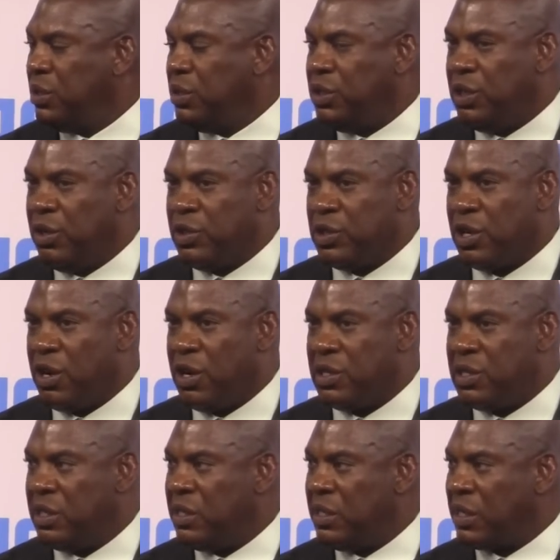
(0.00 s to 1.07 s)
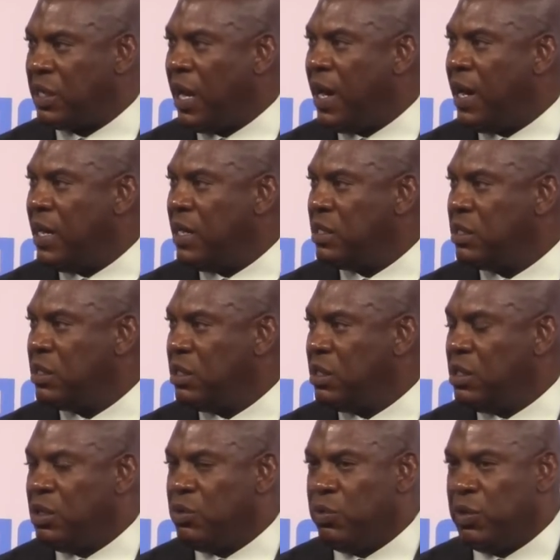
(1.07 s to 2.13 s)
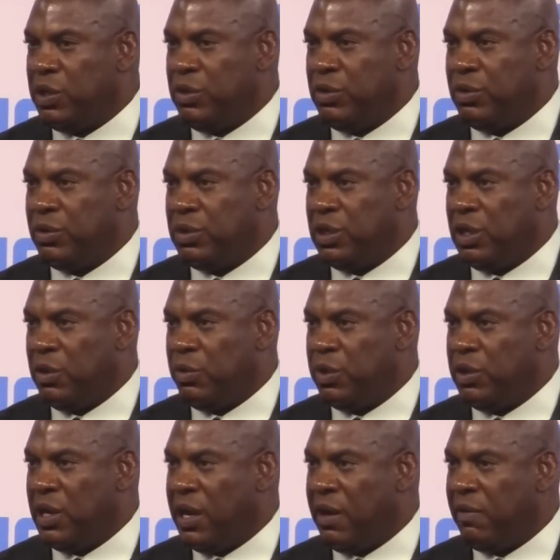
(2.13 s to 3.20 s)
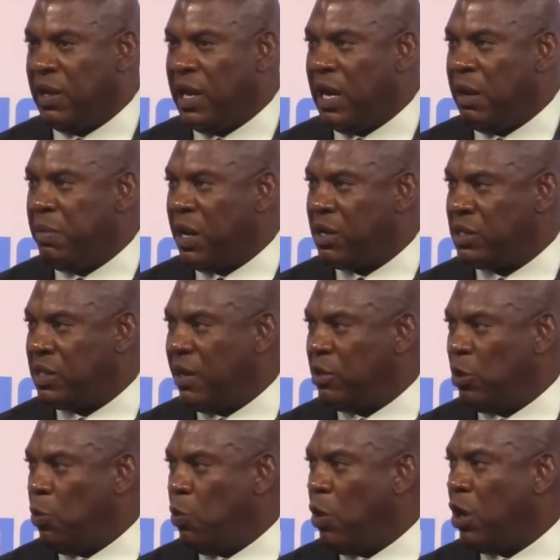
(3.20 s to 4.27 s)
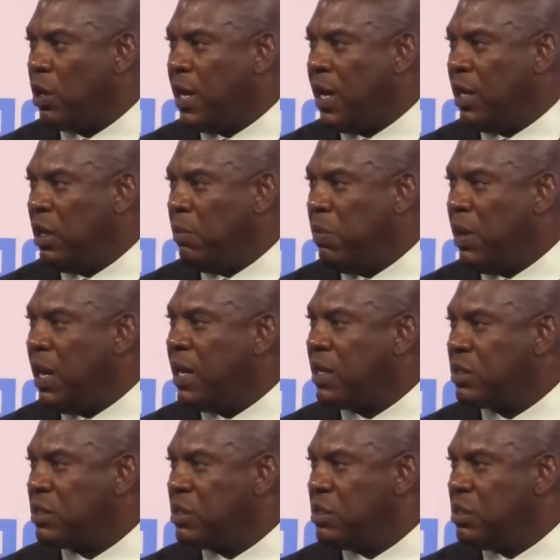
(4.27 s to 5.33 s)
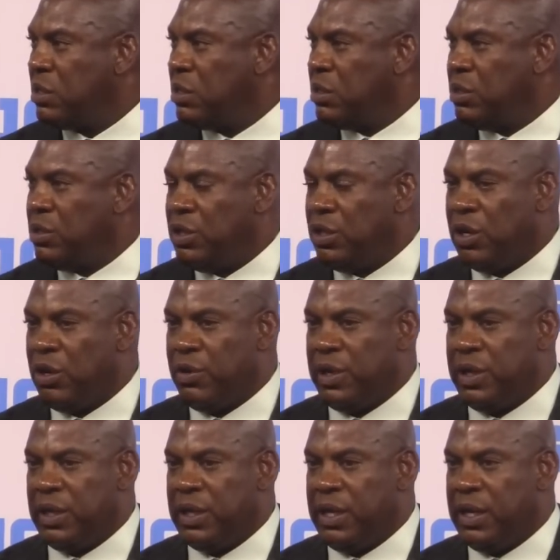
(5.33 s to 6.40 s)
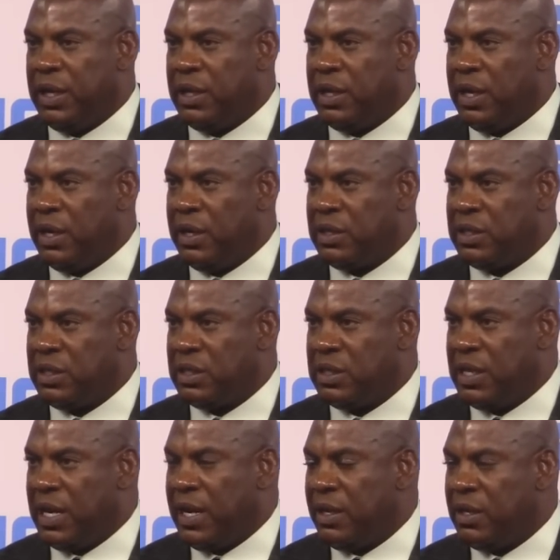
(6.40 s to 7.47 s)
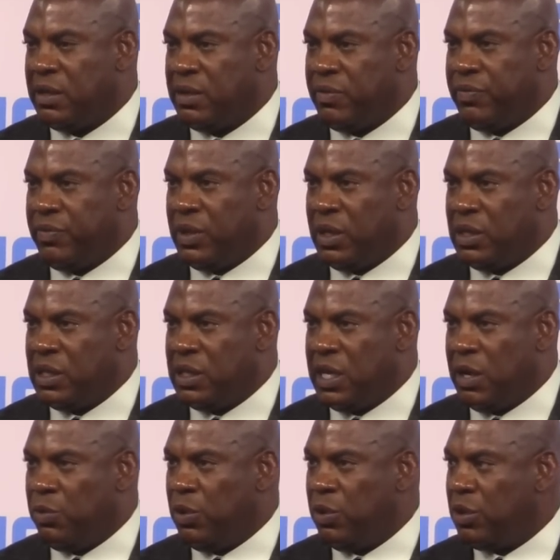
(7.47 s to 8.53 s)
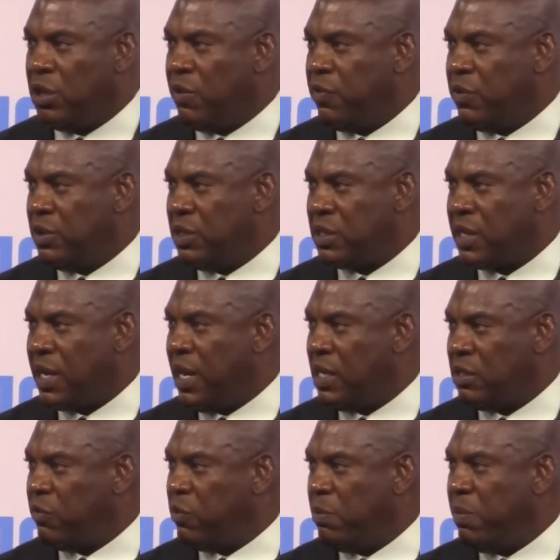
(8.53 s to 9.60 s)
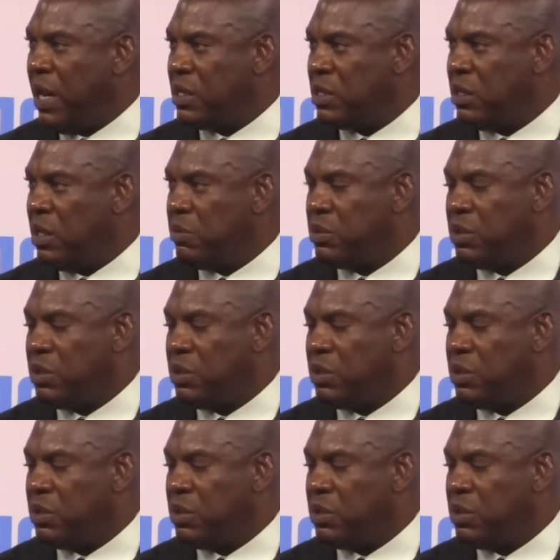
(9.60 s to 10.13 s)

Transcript: You know, it's hard to disguise when you you know when you have linebackers that have to walk out of the box. You know, and and uh, it's just not it's just not real good for disguising for matching up.